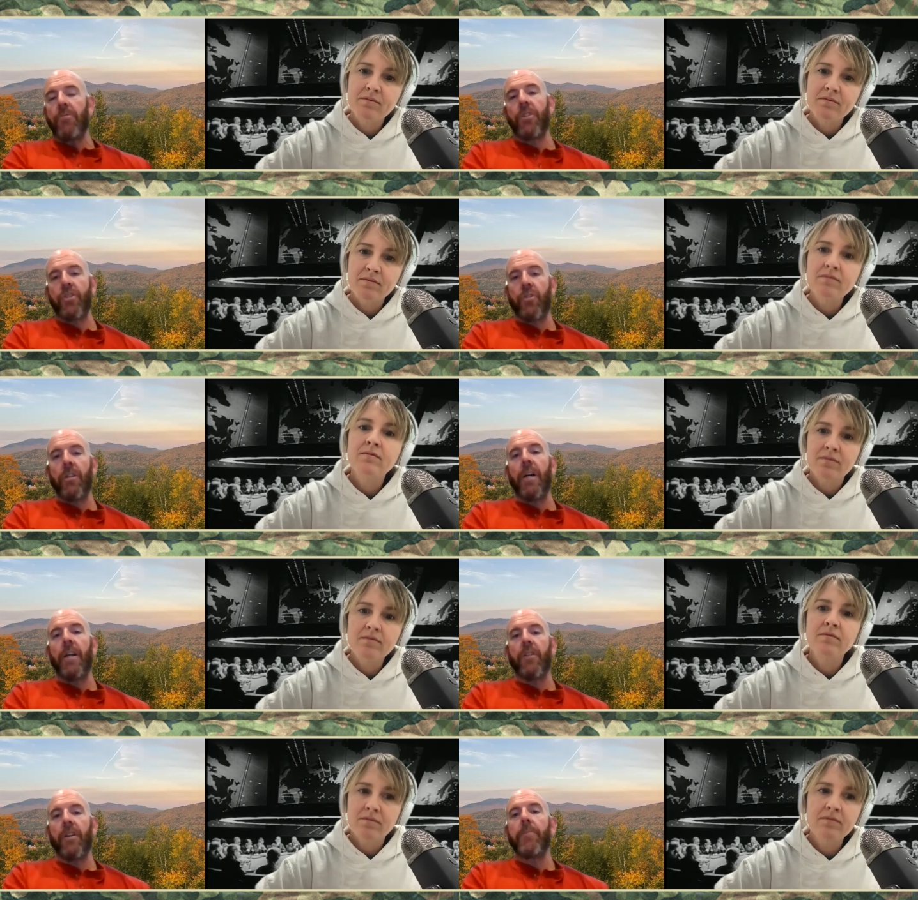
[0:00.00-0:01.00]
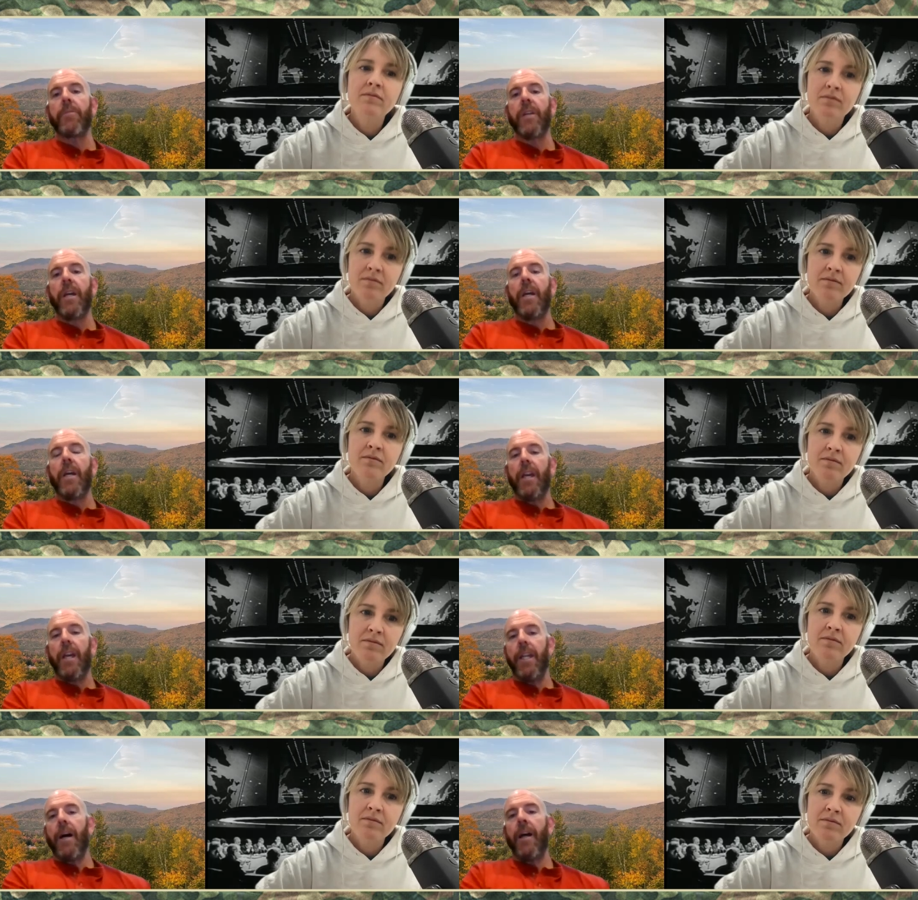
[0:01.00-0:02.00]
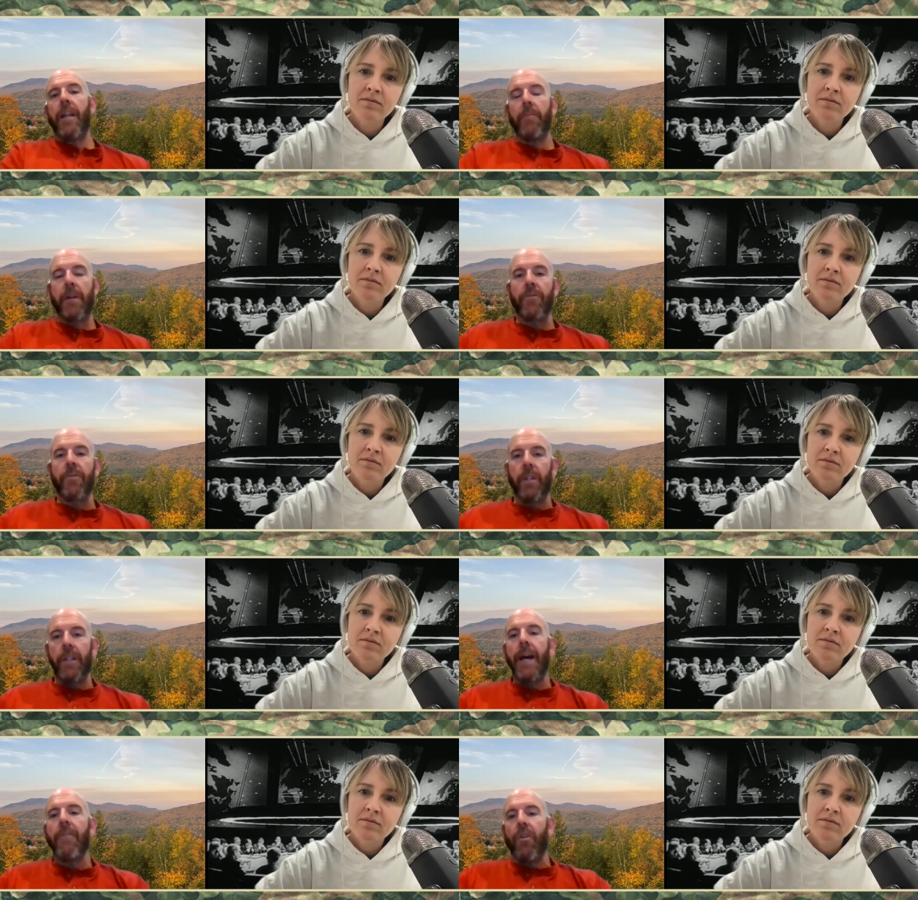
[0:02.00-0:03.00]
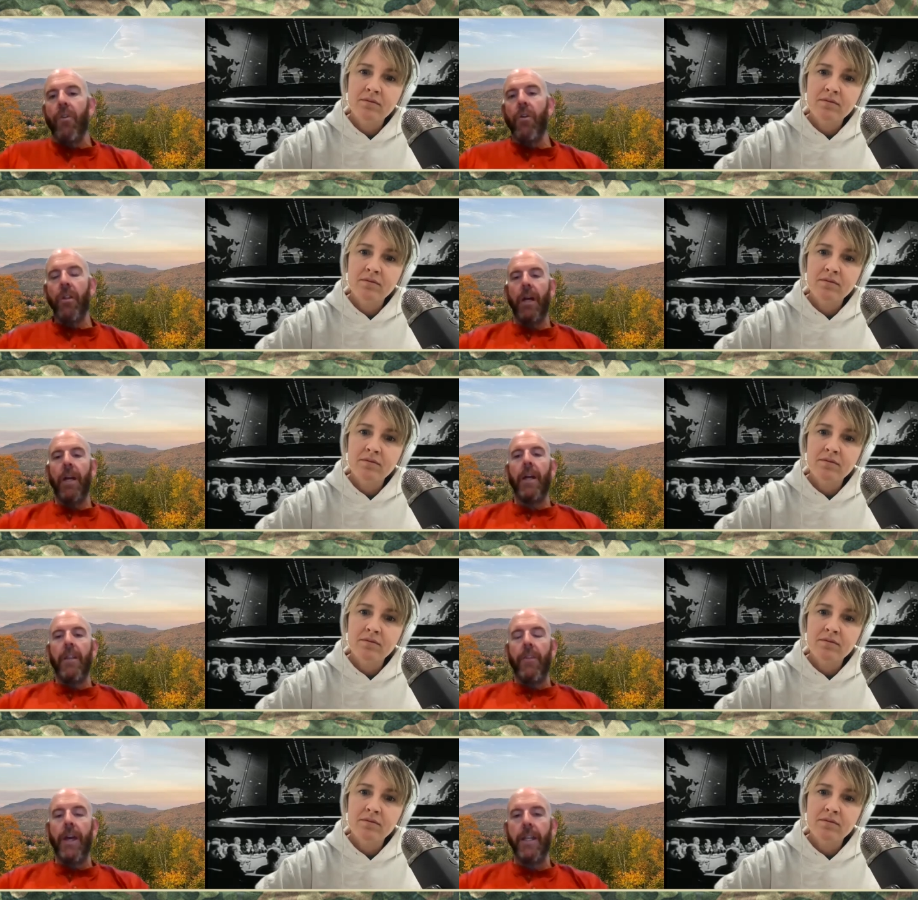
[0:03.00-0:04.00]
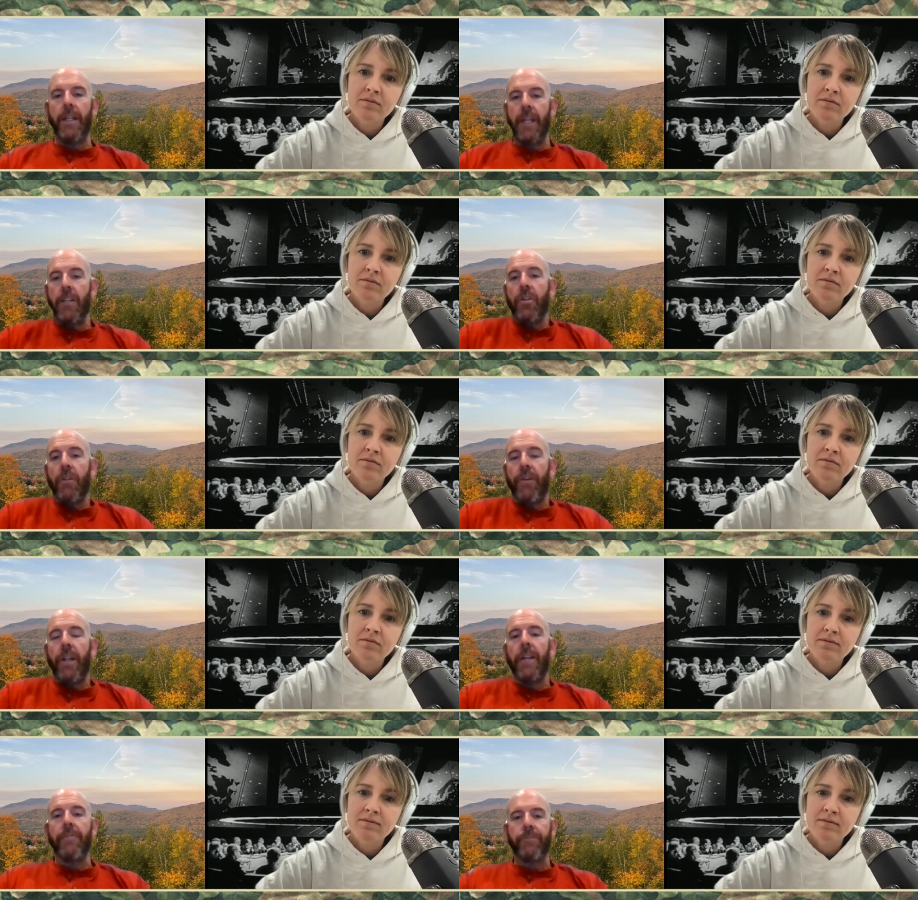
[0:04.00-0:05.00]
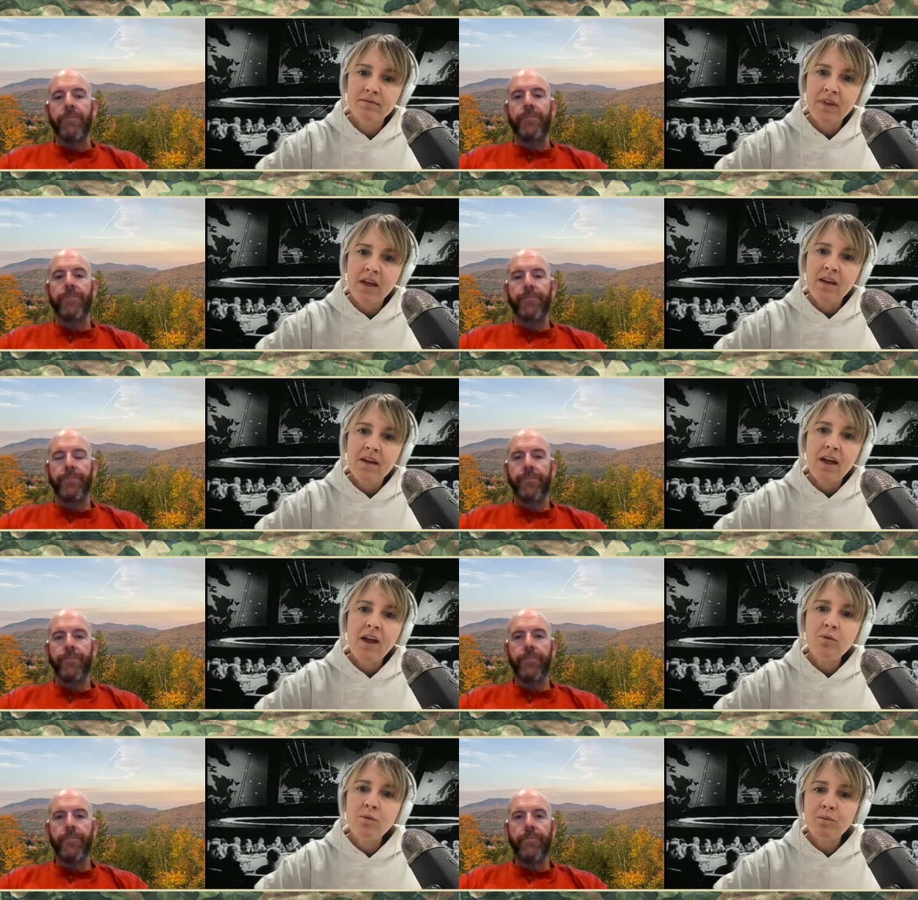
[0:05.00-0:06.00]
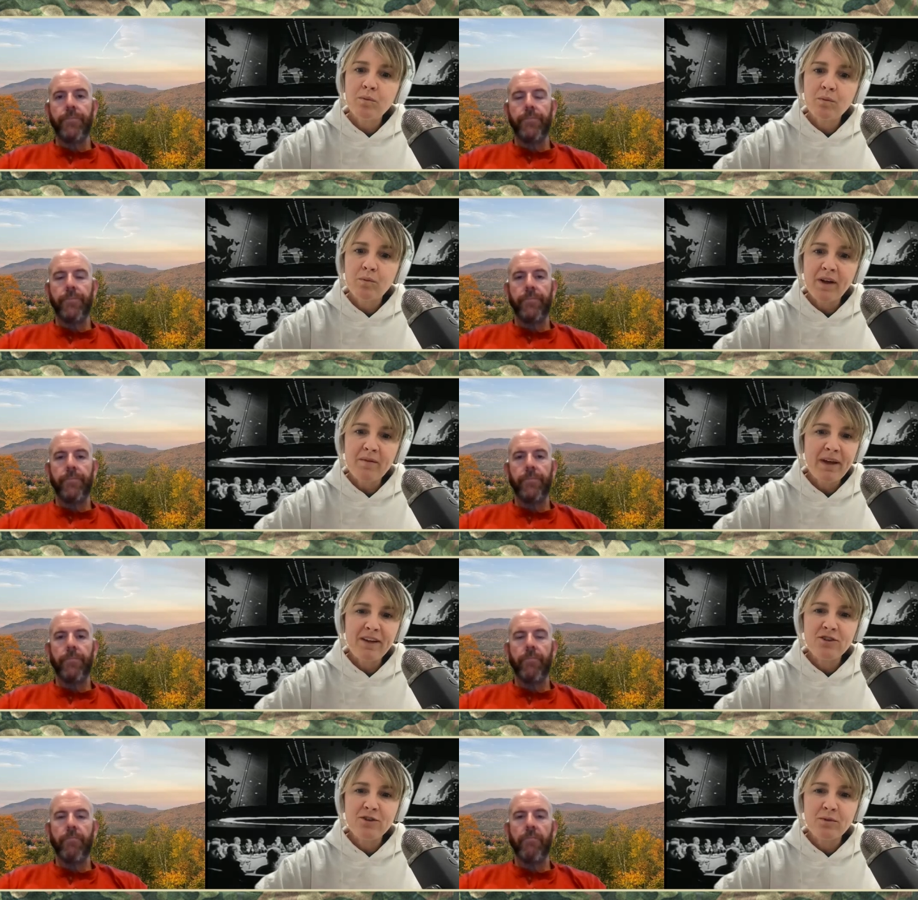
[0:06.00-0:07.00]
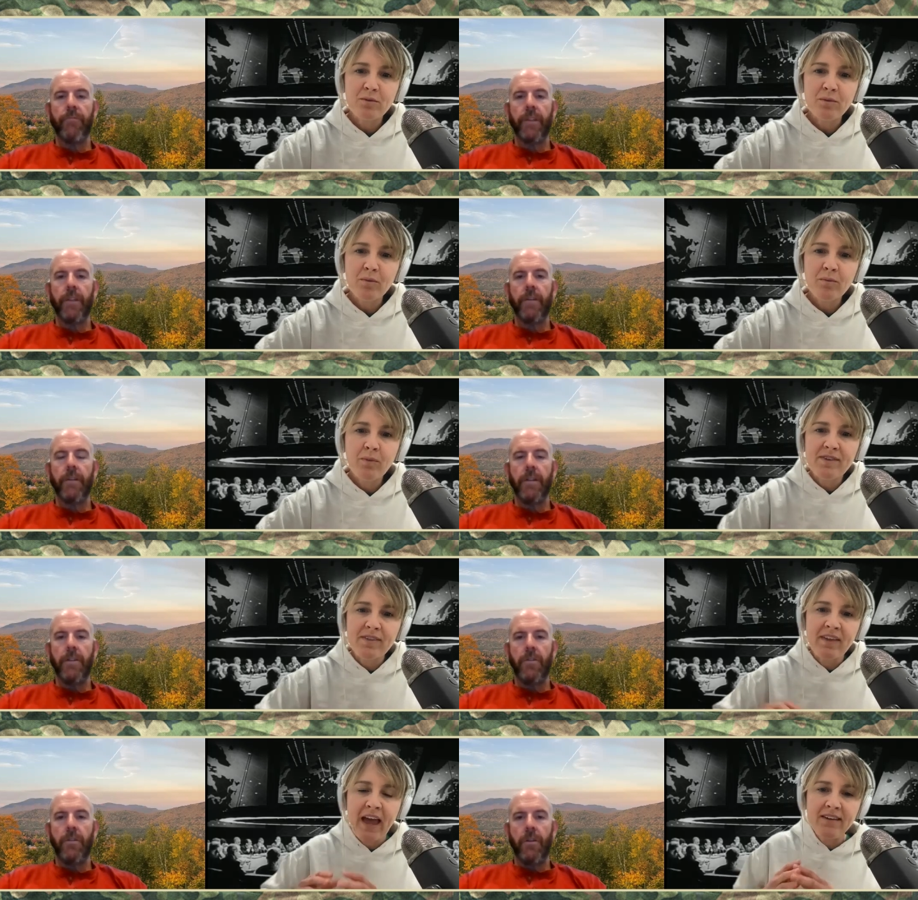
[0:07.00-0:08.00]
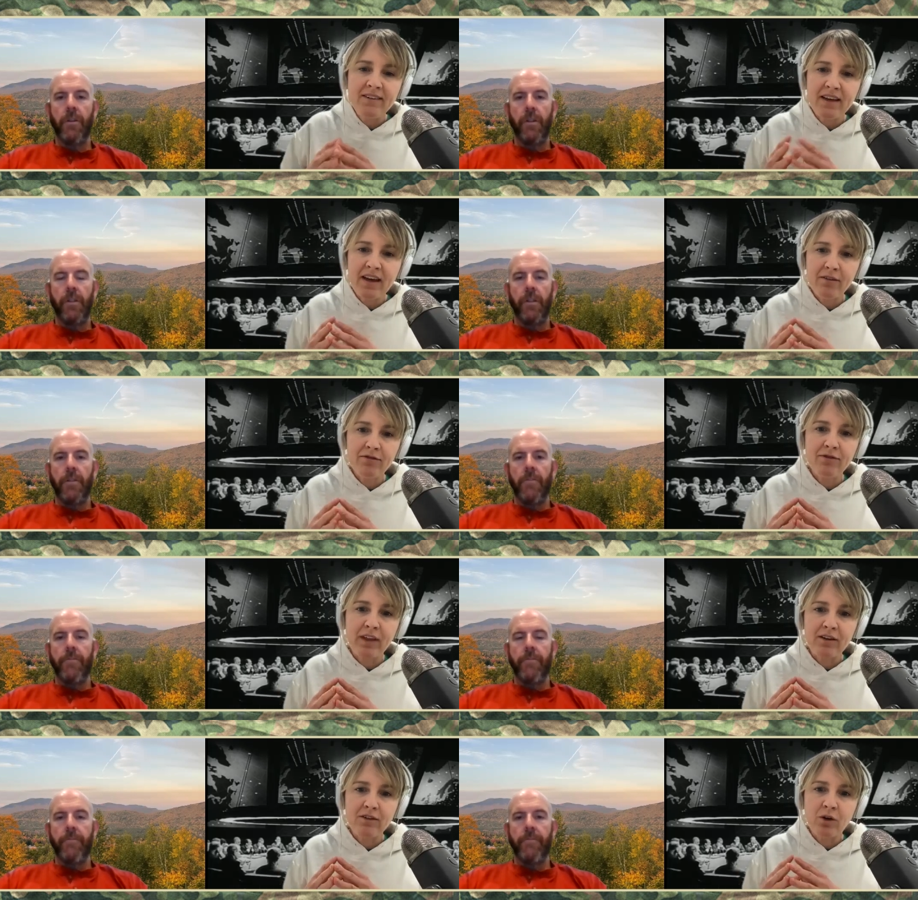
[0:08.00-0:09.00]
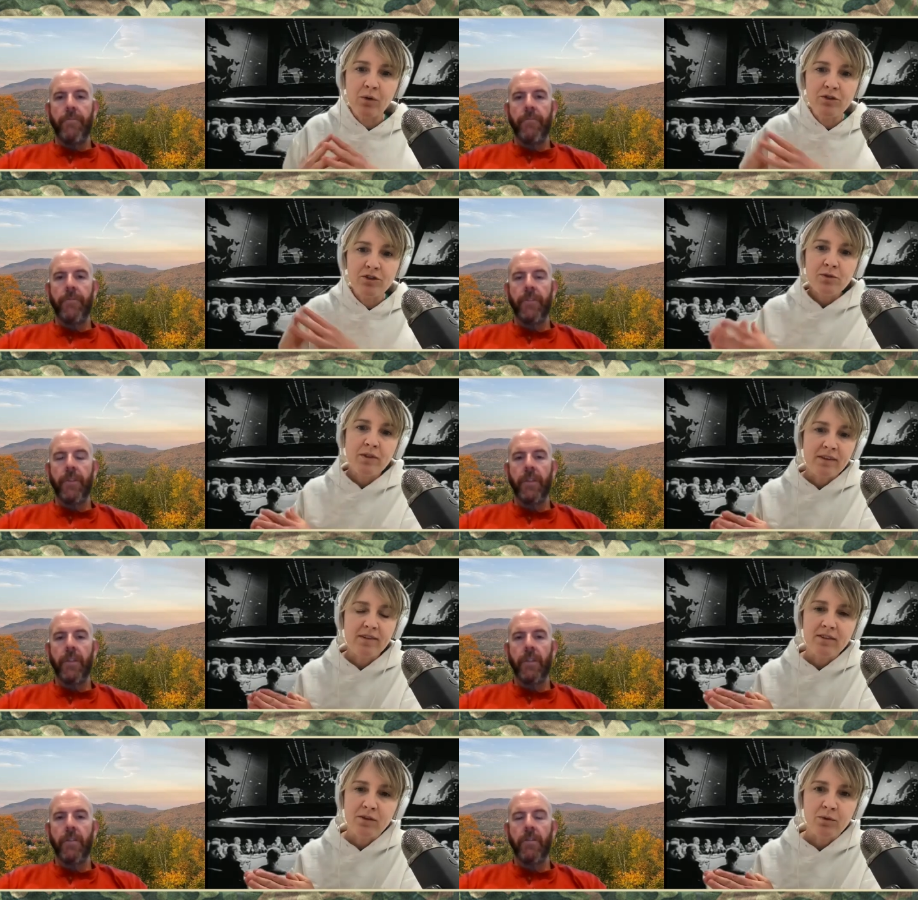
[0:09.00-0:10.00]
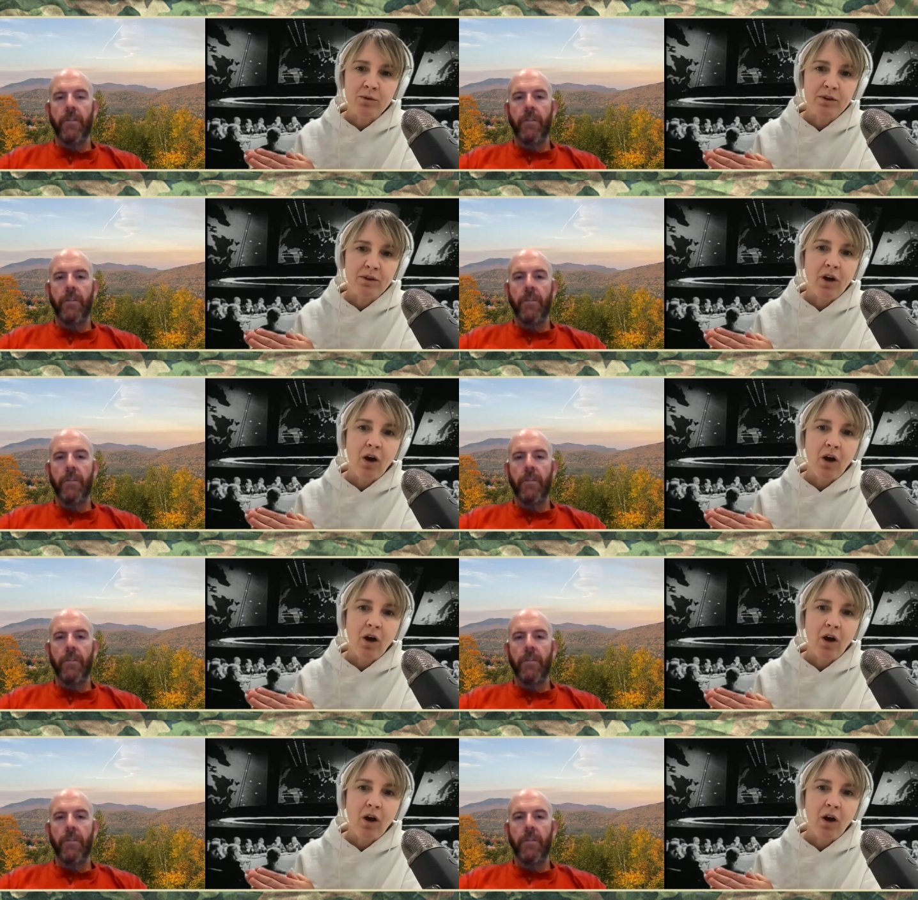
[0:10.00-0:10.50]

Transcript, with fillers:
Speaker 1: with the shoreline crips and I'm comfortable in that role, and then you could fit in.
Speaker 2: And what made you, was it the ATF that told you this is the route you're